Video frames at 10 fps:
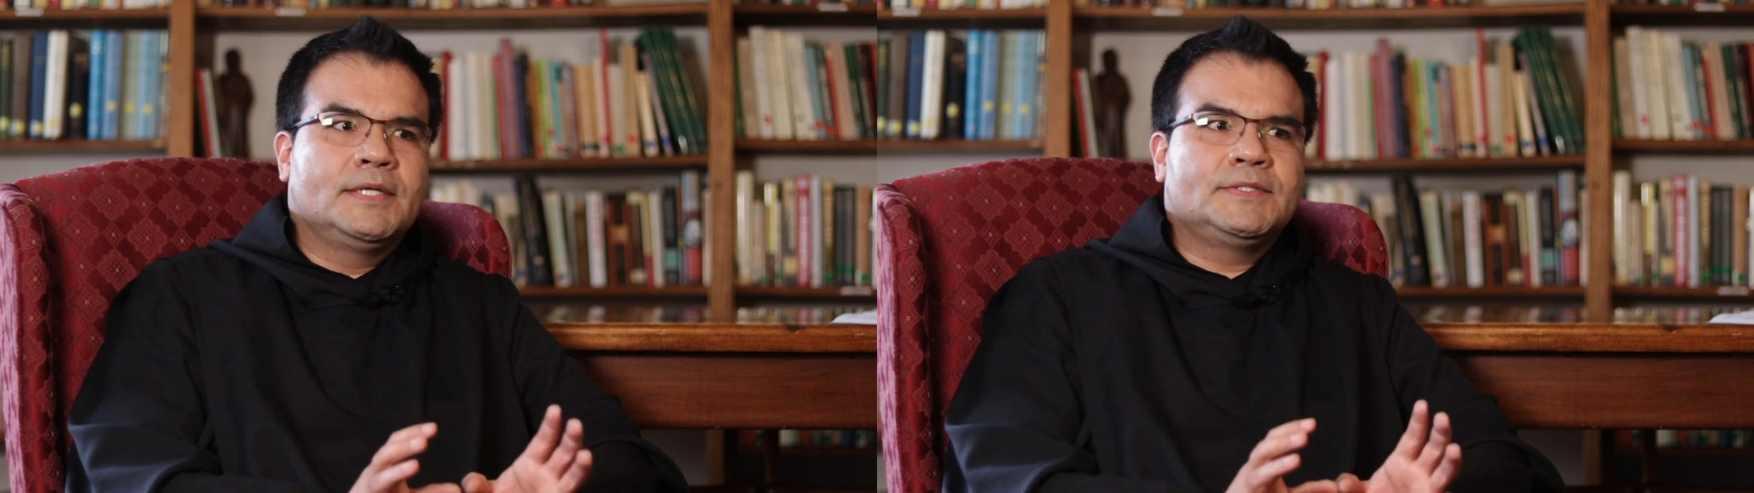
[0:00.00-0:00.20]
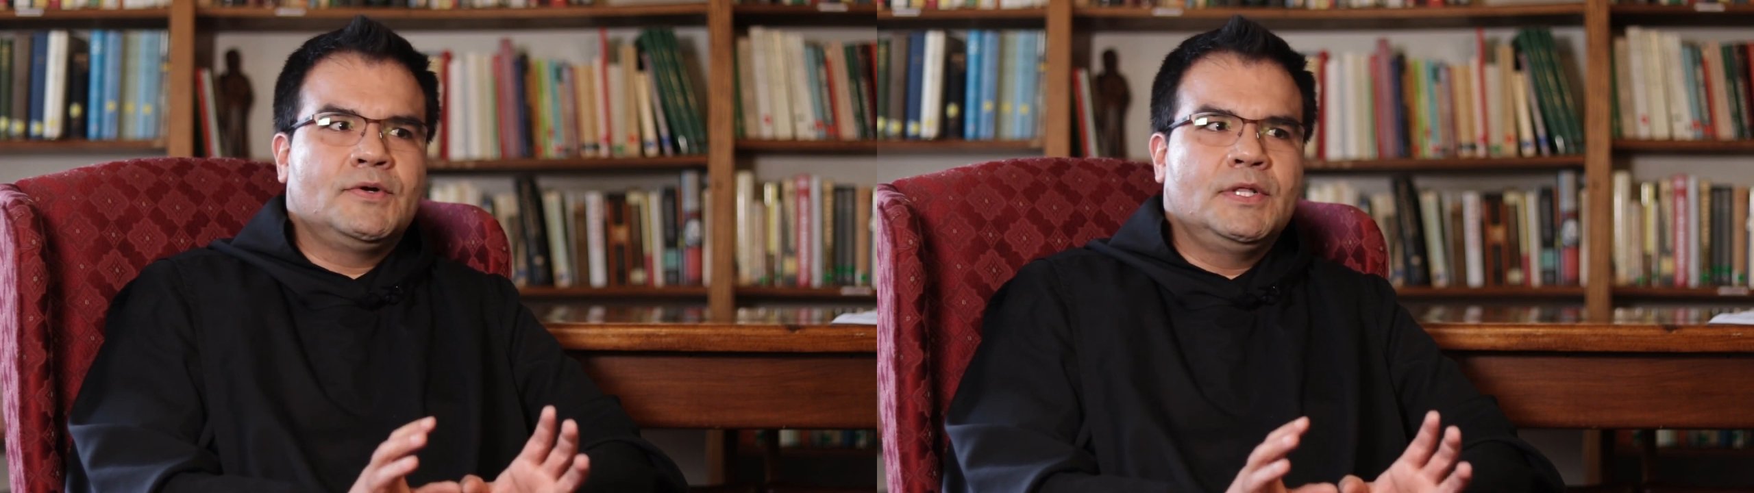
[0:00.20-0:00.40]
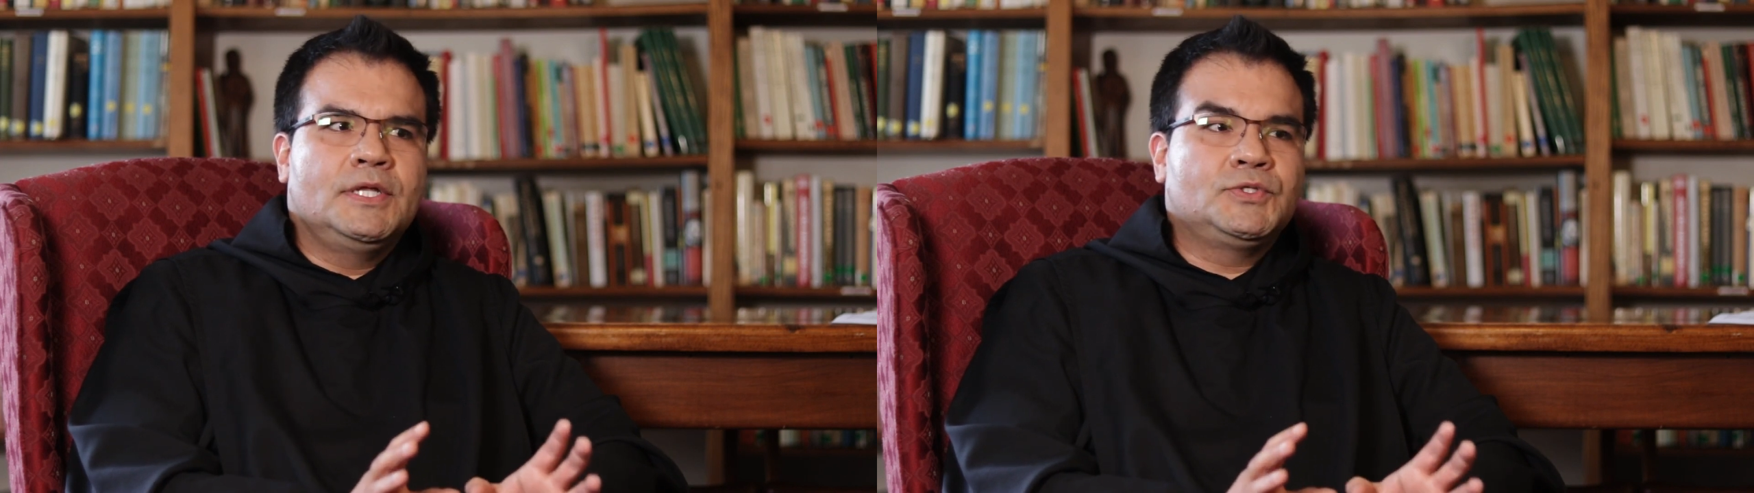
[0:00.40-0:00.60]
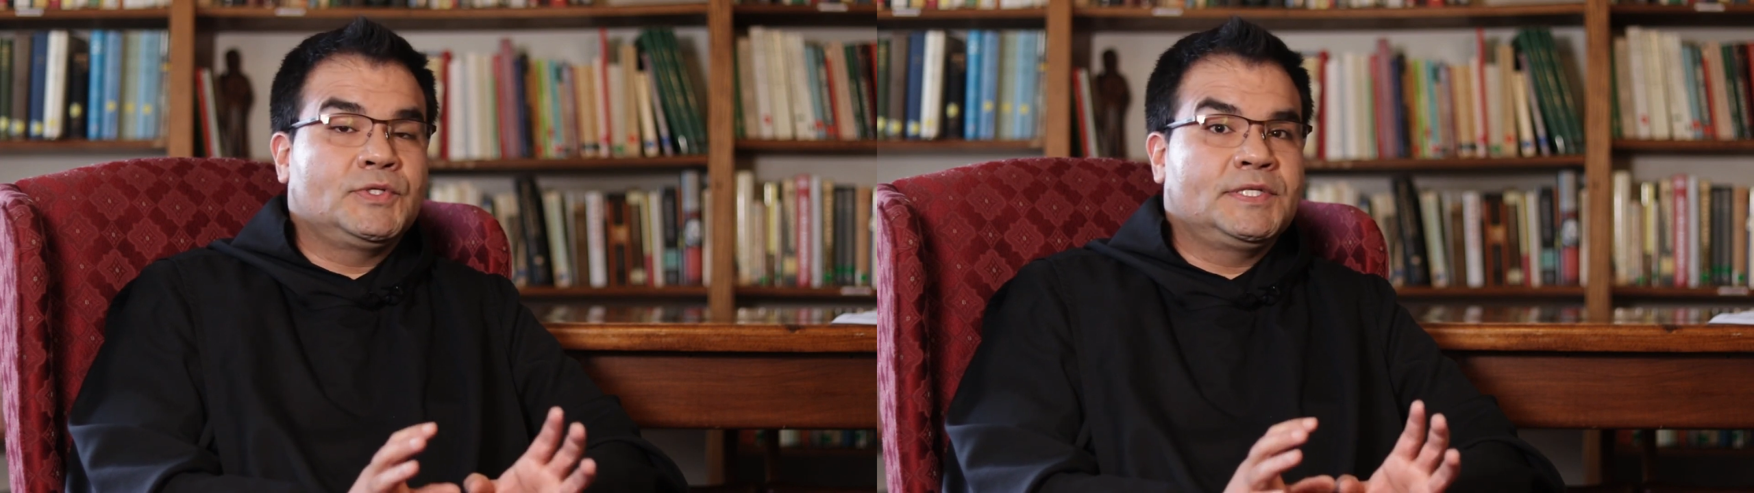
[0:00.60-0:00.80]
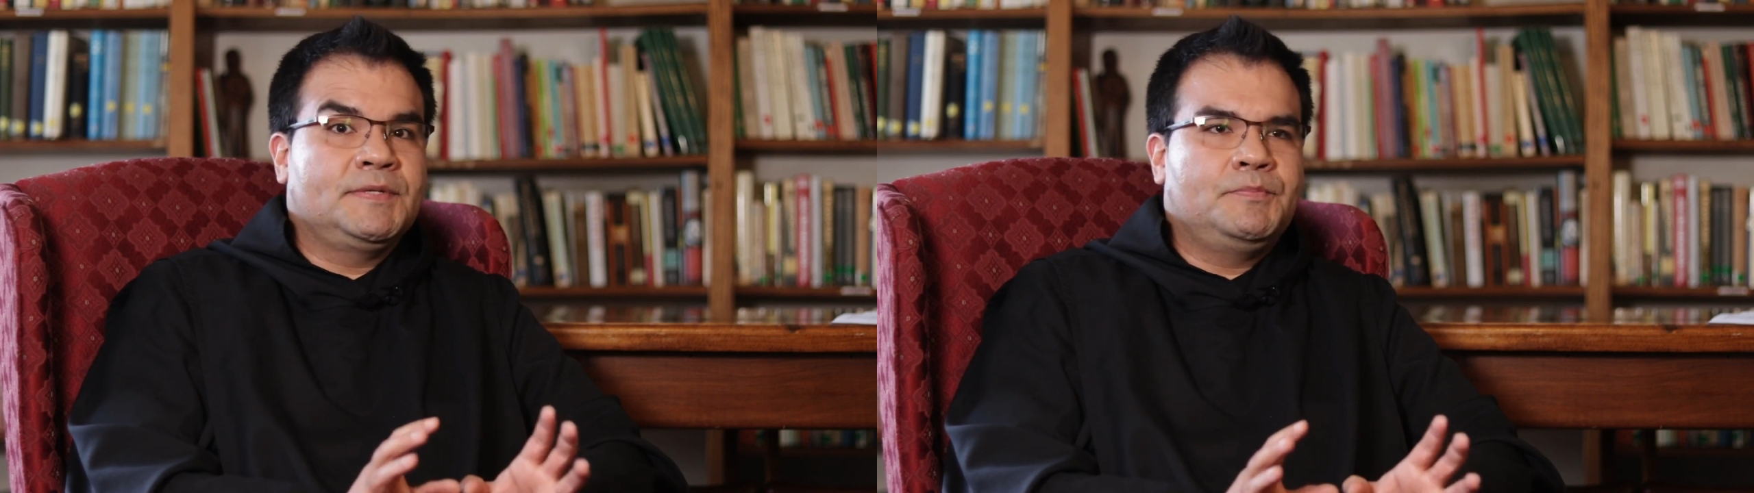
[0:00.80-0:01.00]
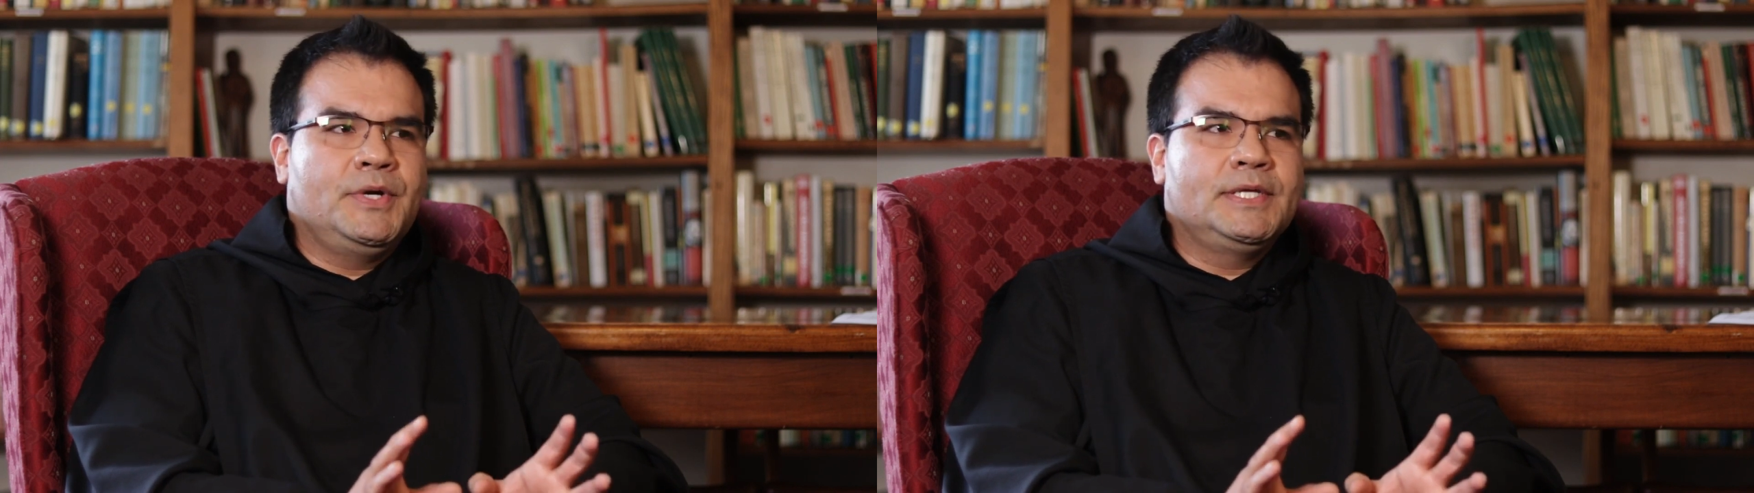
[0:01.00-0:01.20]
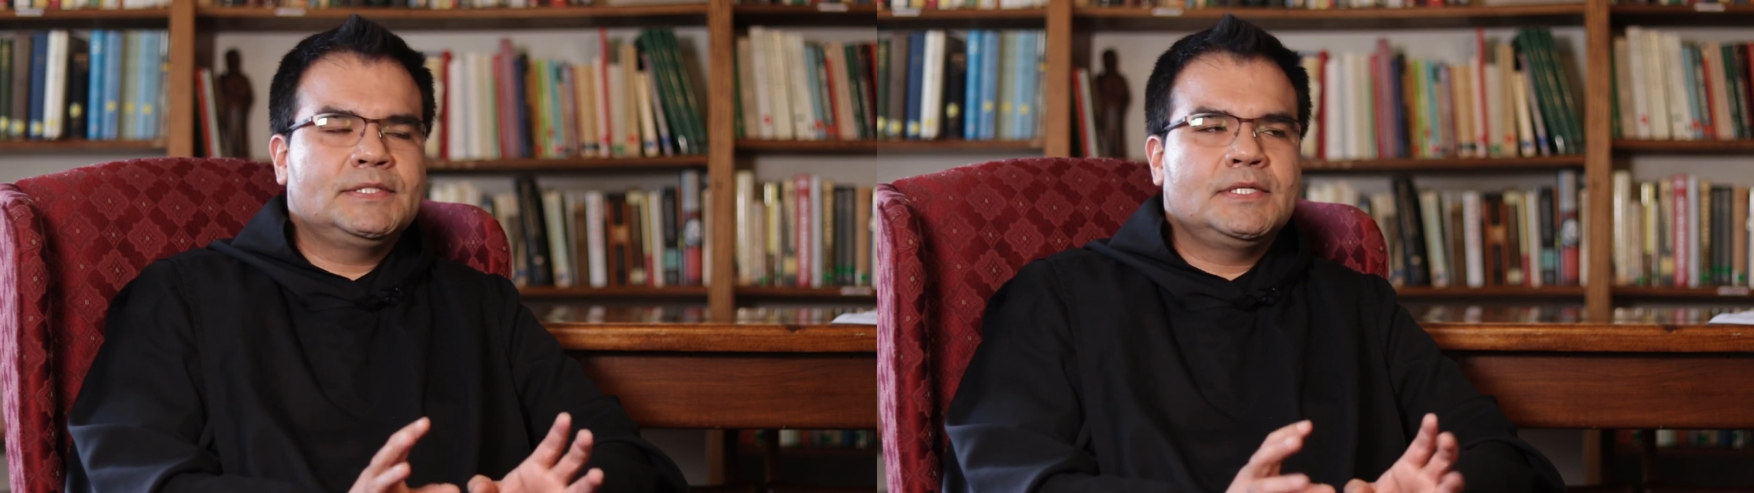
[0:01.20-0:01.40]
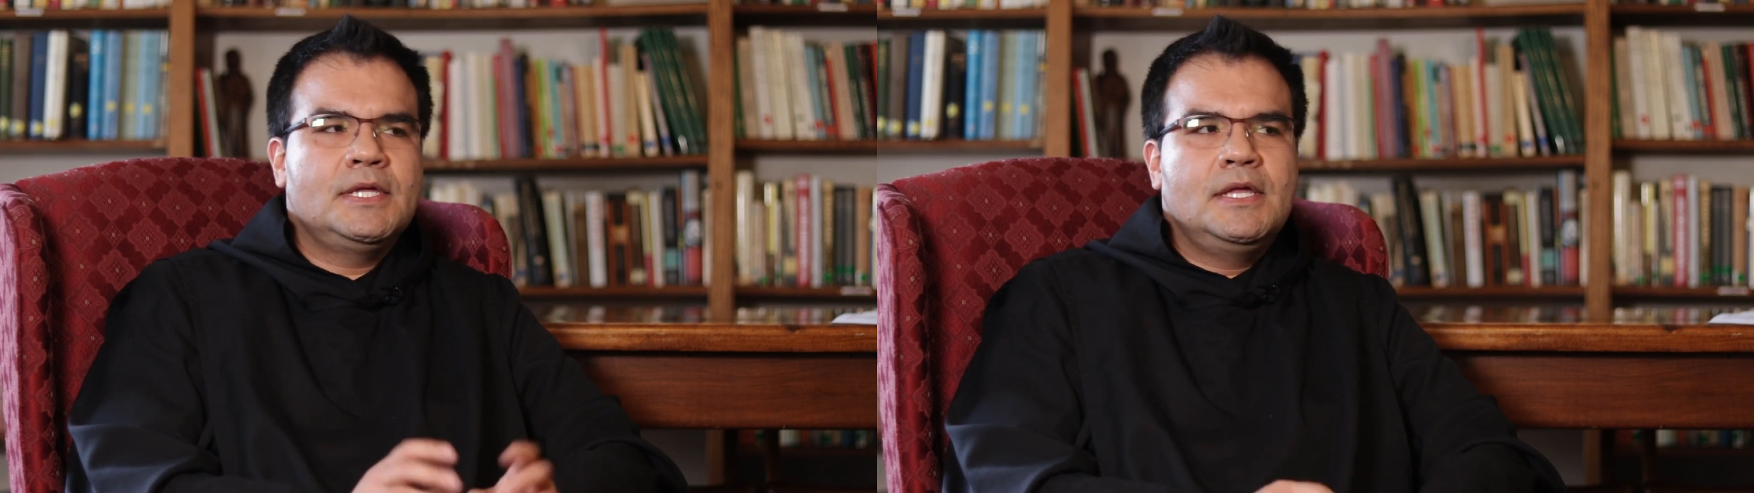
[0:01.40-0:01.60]
as a religious, as a
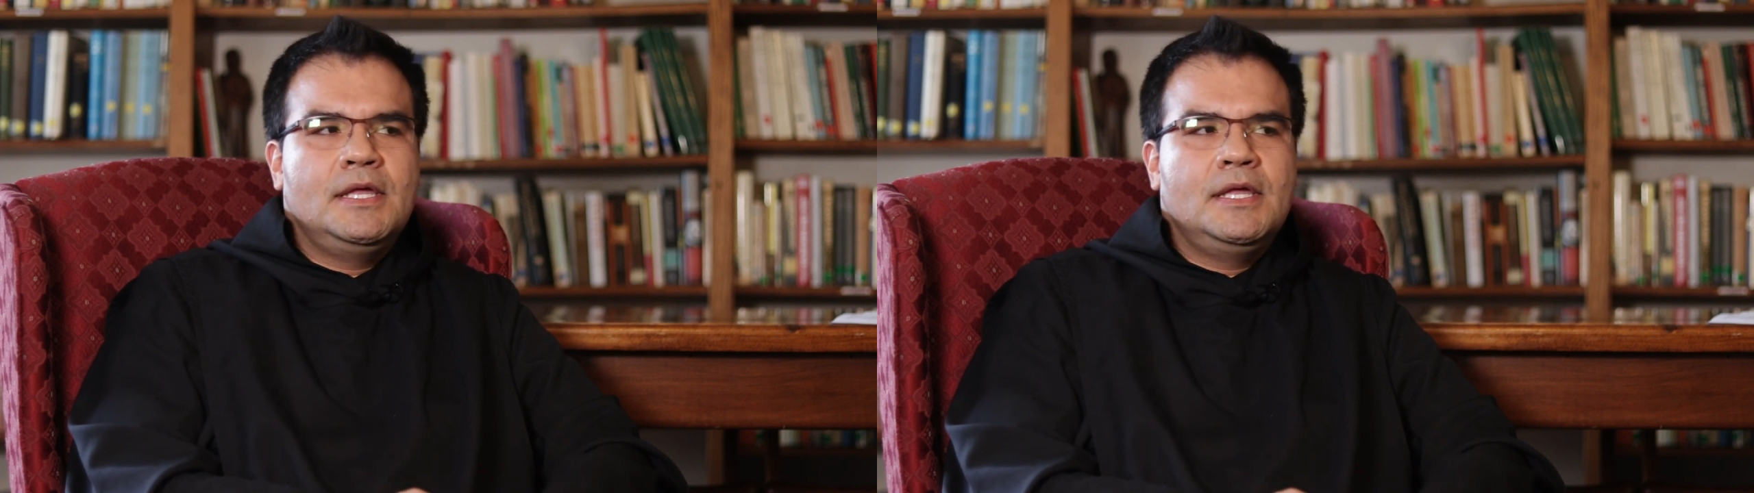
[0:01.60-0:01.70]
priest.